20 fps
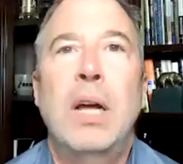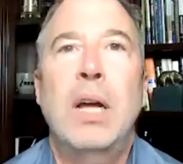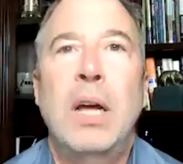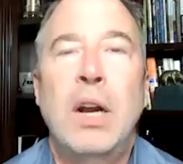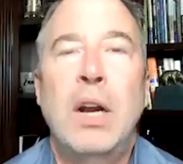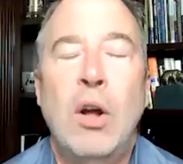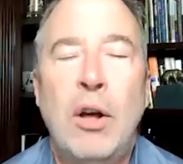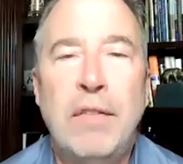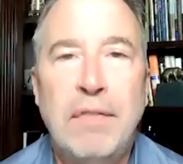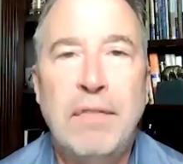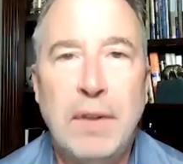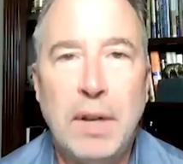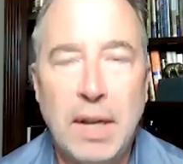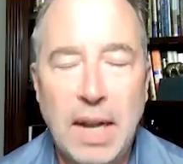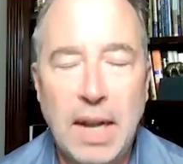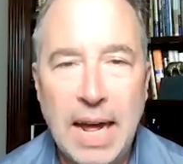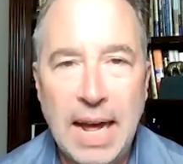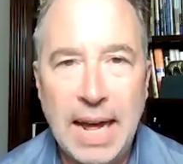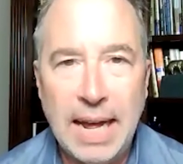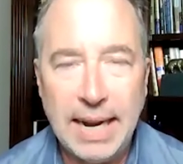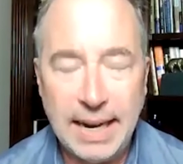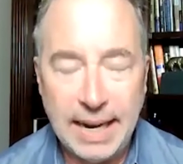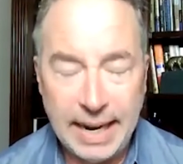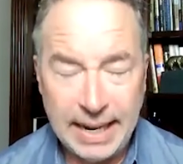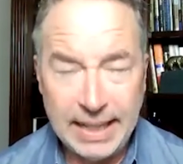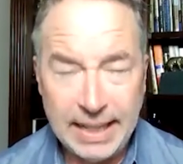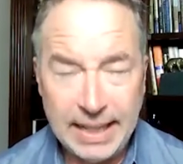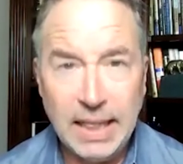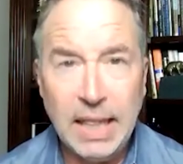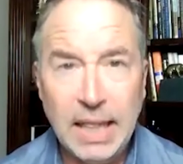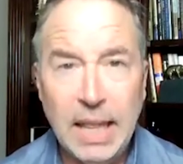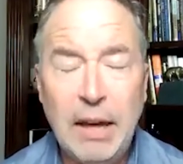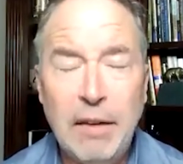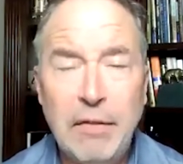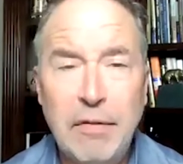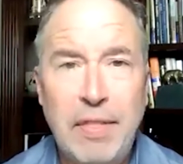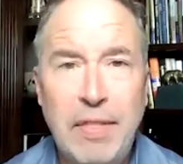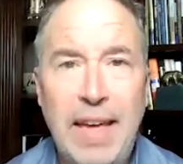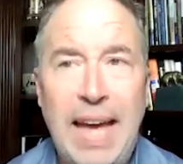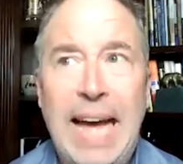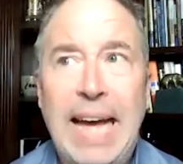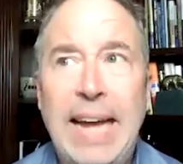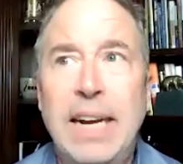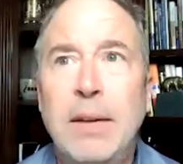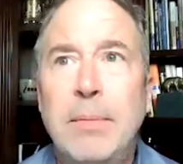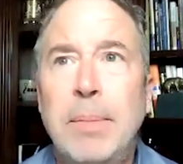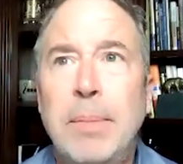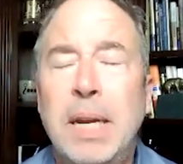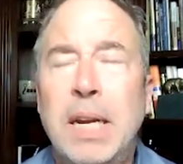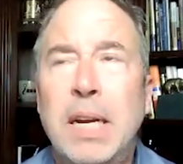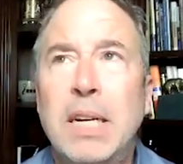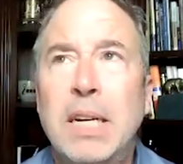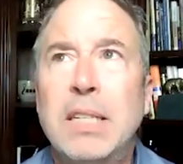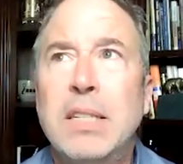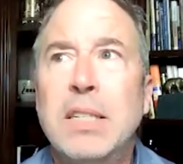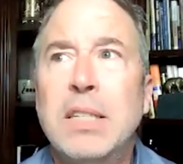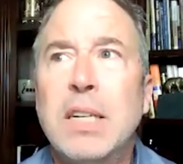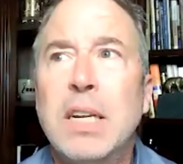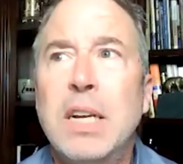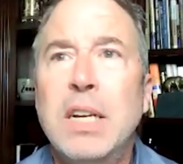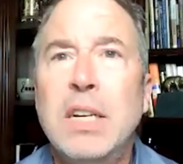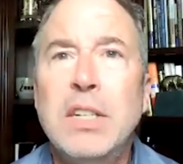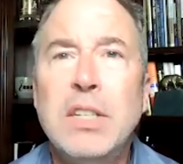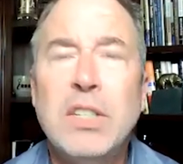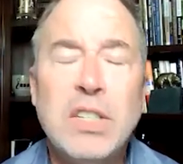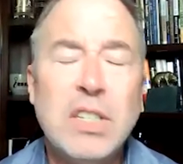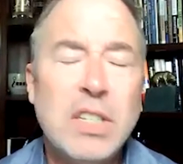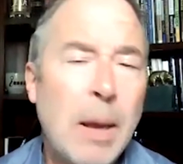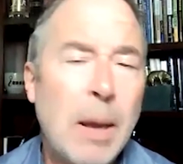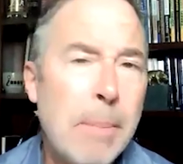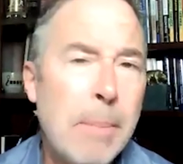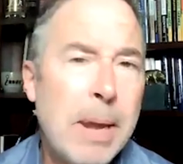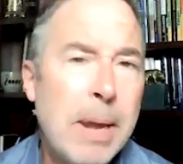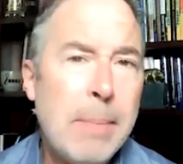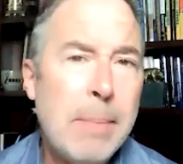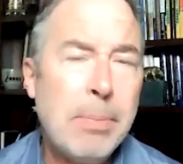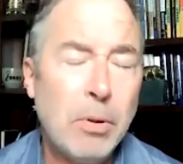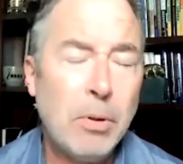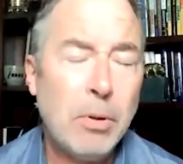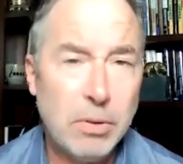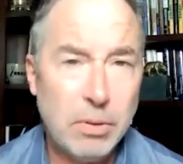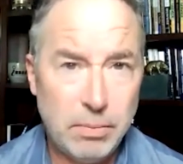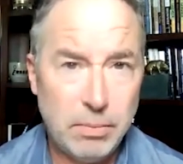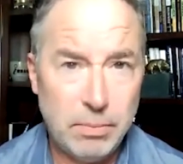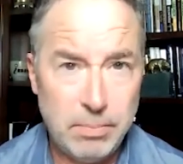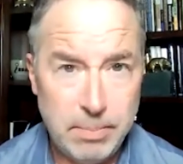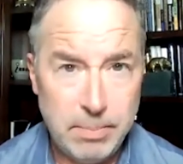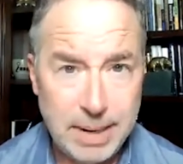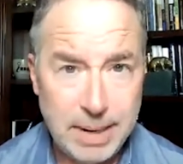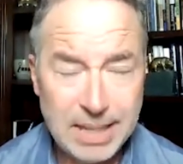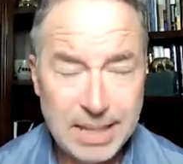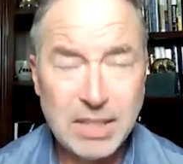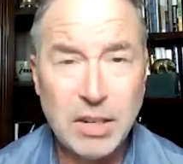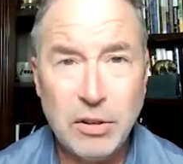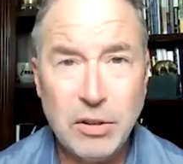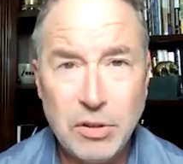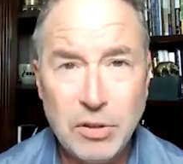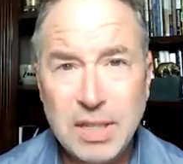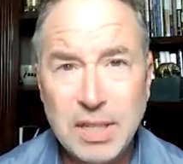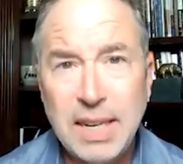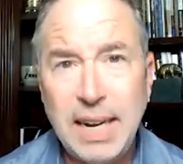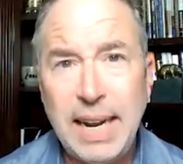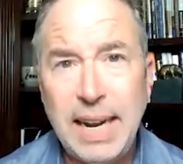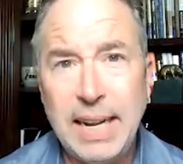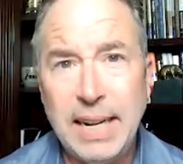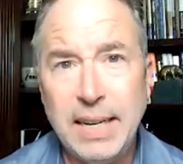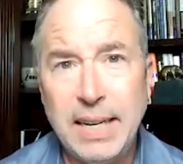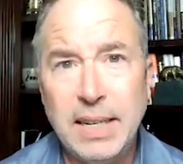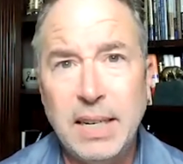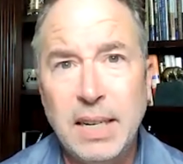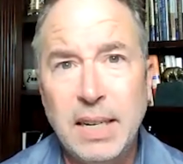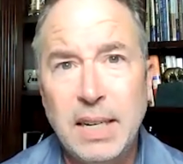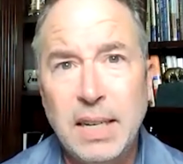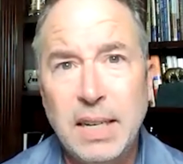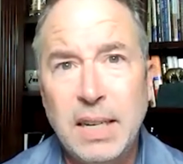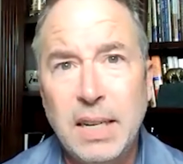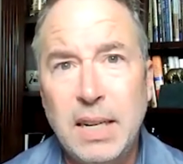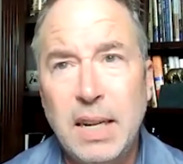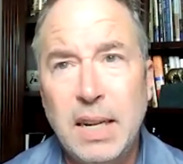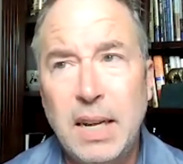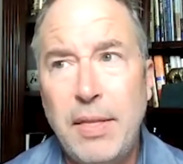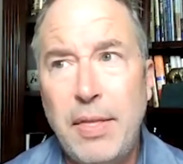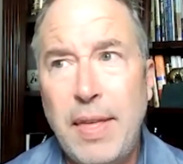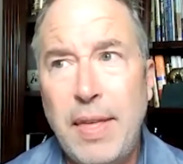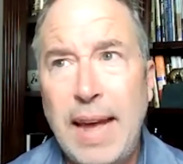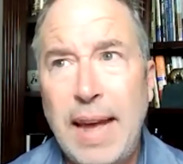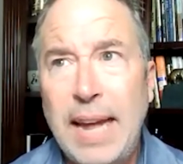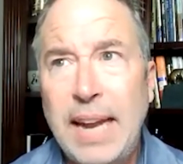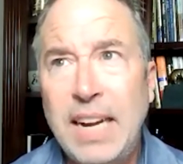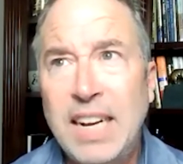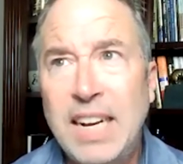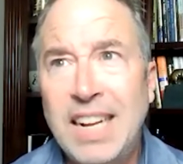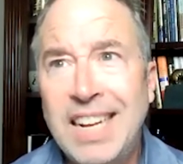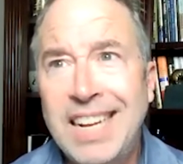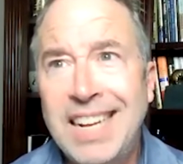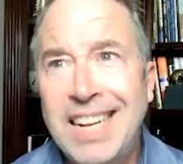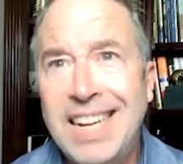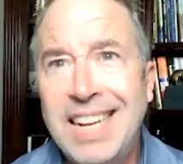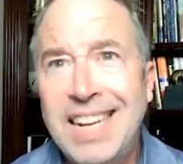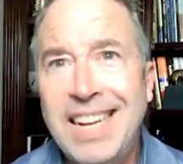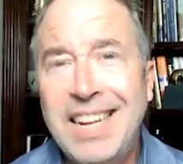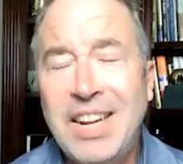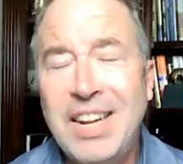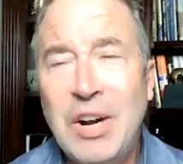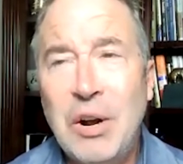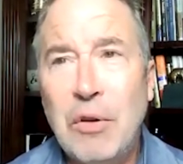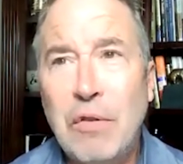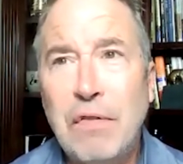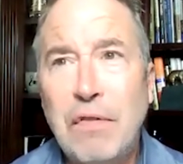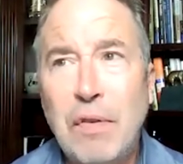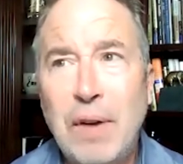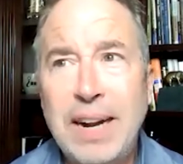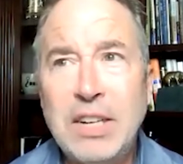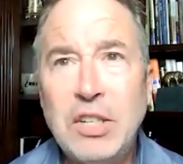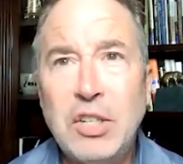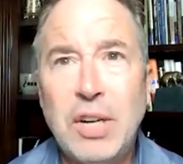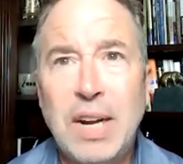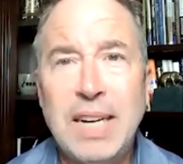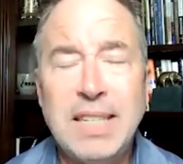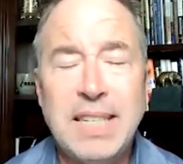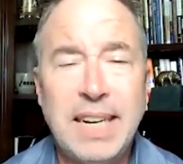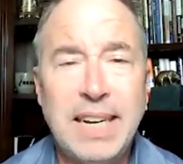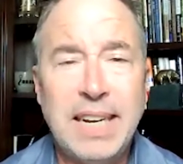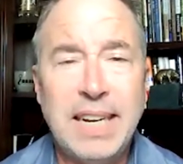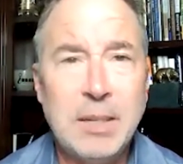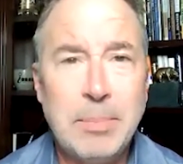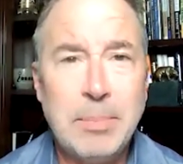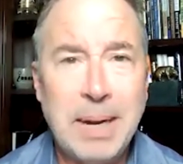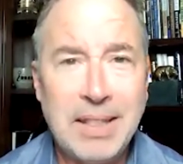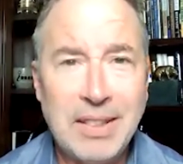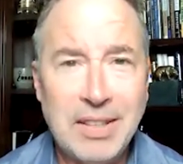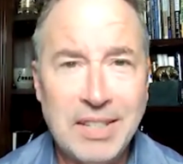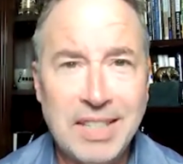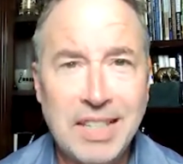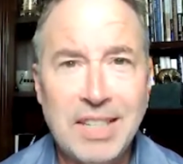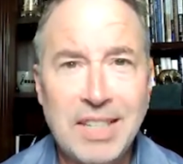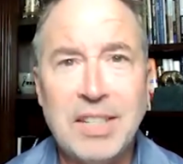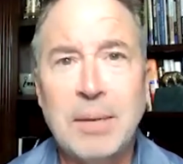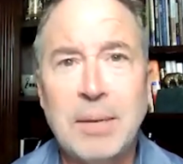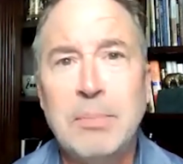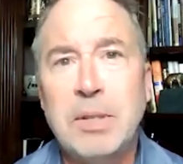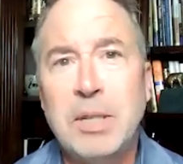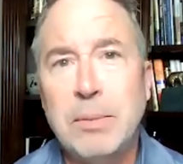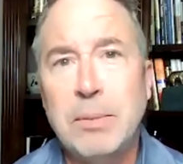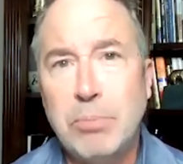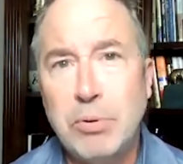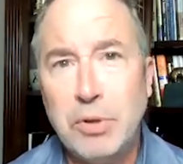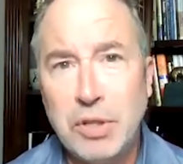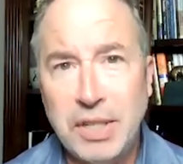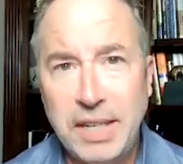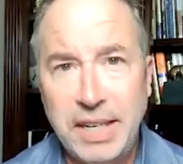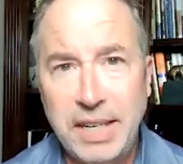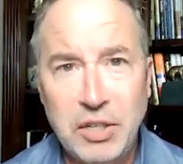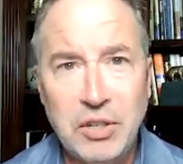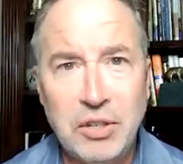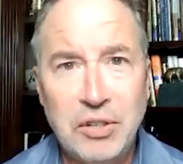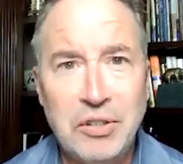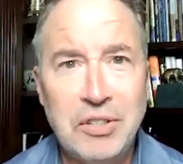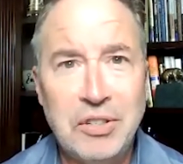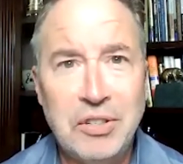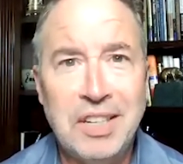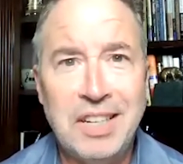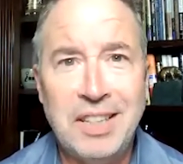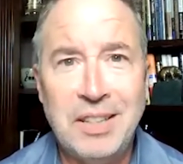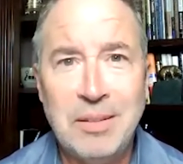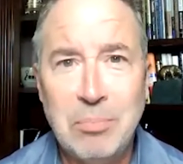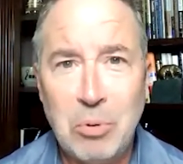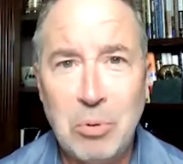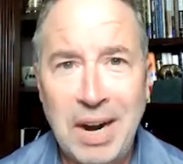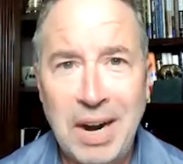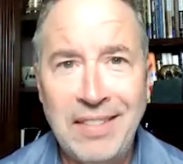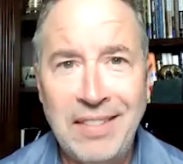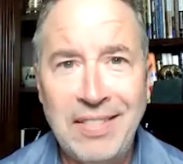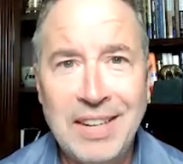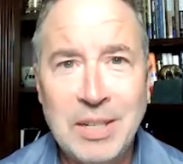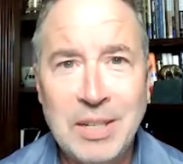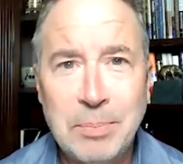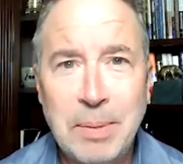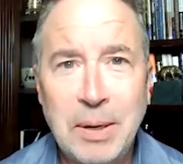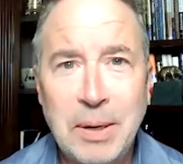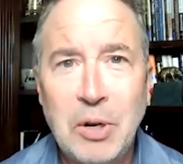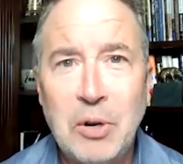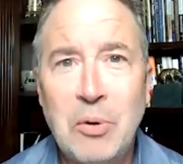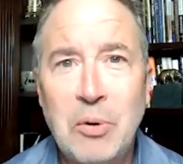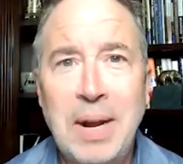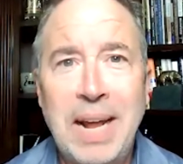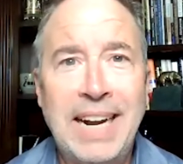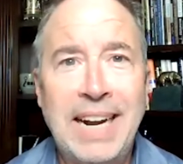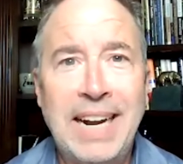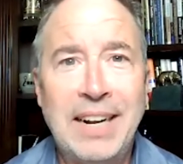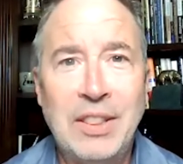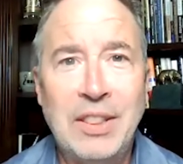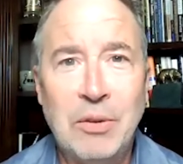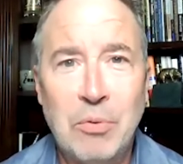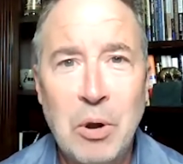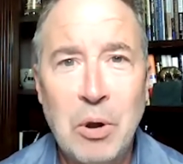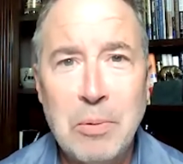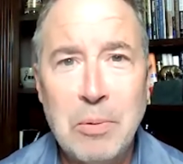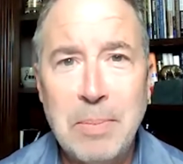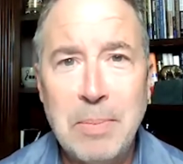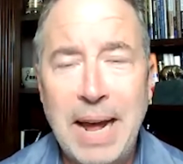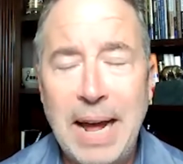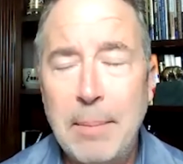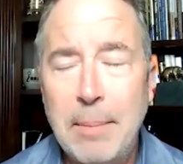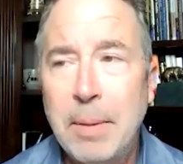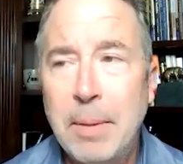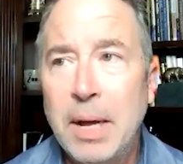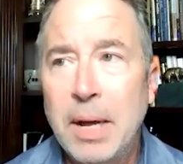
an awful lot, and I love that because some people misunderstand that franchising is about the systems and procedures and the brand that's been created and the roadmap.